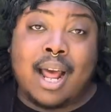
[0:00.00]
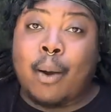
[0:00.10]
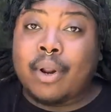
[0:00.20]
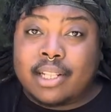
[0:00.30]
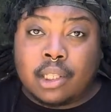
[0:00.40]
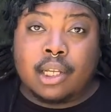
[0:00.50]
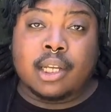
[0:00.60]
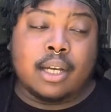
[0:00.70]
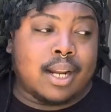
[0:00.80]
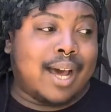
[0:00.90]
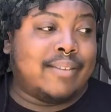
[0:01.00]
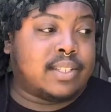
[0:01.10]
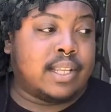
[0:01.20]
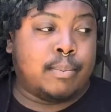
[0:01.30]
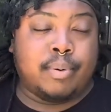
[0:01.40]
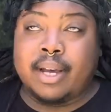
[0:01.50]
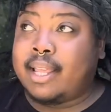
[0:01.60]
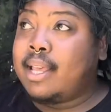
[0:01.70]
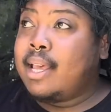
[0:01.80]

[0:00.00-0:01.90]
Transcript: I want it to look good, obviously, but